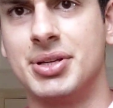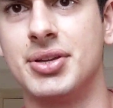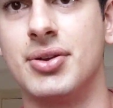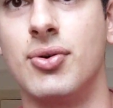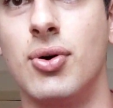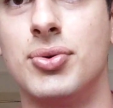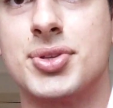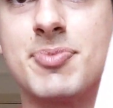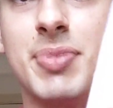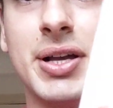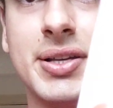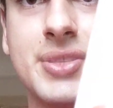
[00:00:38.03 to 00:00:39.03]
but you know, Old
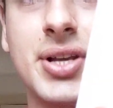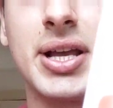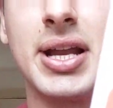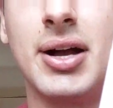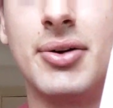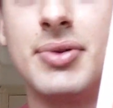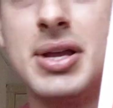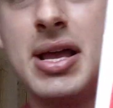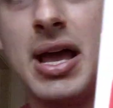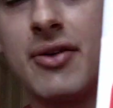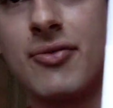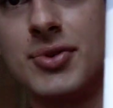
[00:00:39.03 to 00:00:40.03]
Spice, check it out.
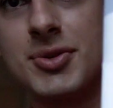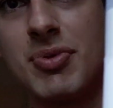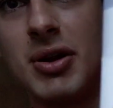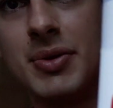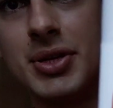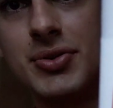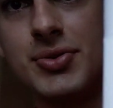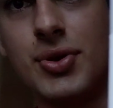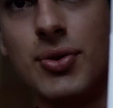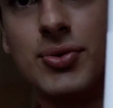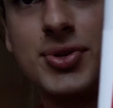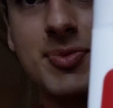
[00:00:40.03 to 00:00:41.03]
Everyone's probably used
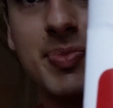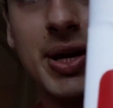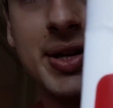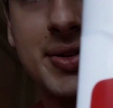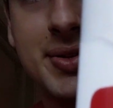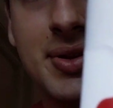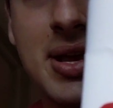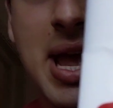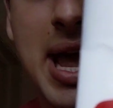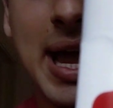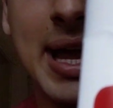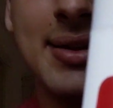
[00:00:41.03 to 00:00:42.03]
Old Spice.
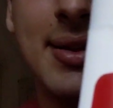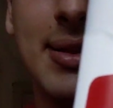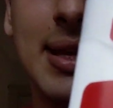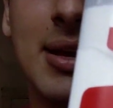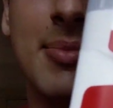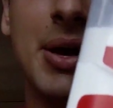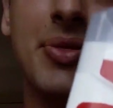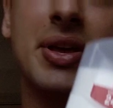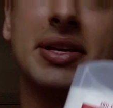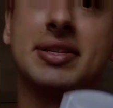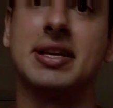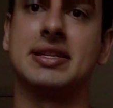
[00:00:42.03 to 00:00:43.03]
And the thing about
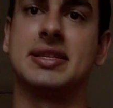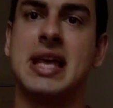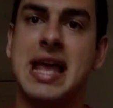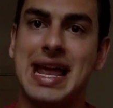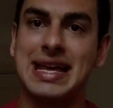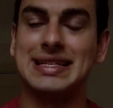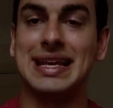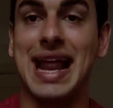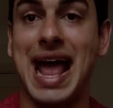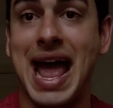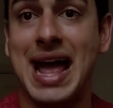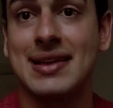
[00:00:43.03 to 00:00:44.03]
this is, is it
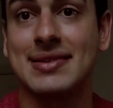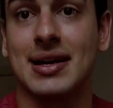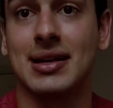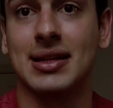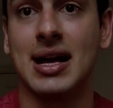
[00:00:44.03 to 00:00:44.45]
has a